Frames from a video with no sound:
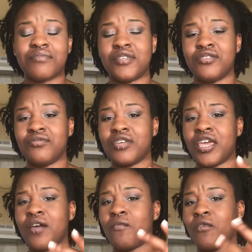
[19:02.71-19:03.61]
me, you
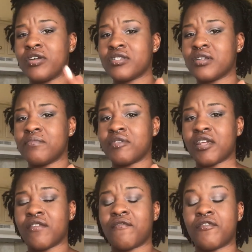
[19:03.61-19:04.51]
can't want
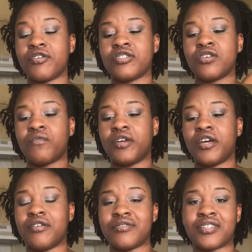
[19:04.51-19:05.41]
something for someone
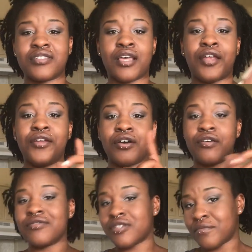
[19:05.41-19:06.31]
else. Because I
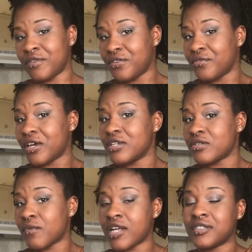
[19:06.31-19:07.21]
know some of you guys are
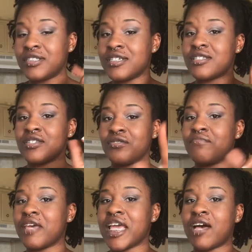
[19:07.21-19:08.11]
watching this and you
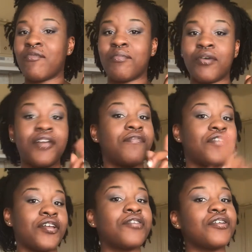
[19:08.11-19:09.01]
may have a
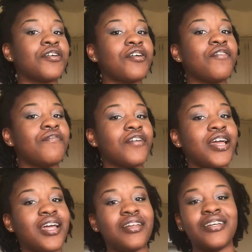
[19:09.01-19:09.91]
boyfriend or a
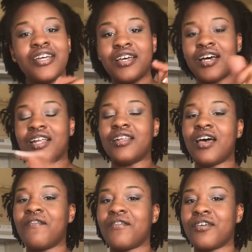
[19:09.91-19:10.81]
girlfriend, a
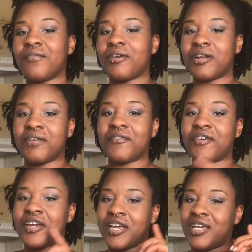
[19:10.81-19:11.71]
lover or whatever,
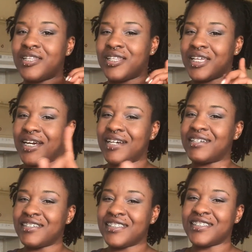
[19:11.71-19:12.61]
and
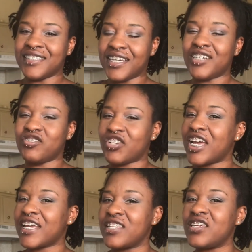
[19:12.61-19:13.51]
they're
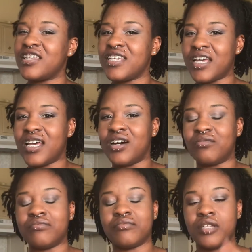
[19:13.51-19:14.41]
dragging you
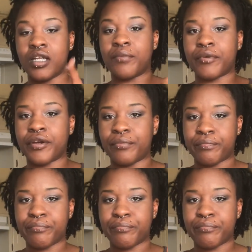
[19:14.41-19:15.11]
down. Let them go.